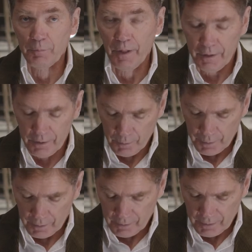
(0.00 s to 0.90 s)
Benny
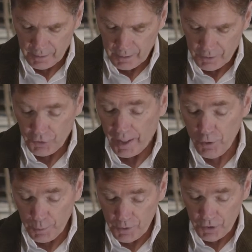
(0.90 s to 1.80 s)
Goodman,
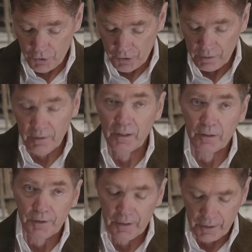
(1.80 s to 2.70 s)
jazz musician,
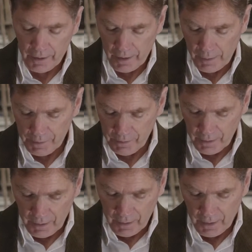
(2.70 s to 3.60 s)
including Dick Hyman,
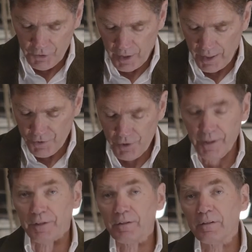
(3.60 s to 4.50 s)
and jazz
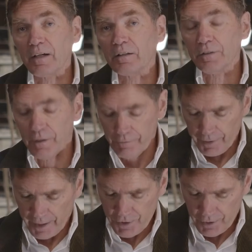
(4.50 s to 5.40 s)
singer, including
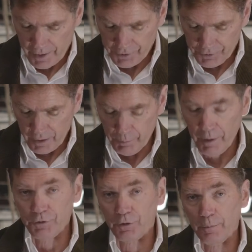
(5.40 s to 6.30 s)
Frank Sinatra and
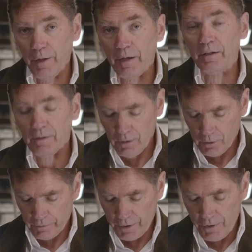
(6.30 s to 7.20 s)
Mel Torme,
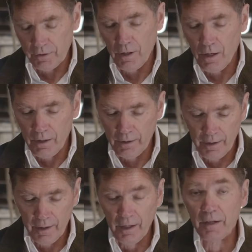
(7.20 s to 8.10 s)
over his long
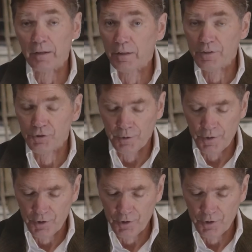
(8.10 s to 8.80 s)
and illustrious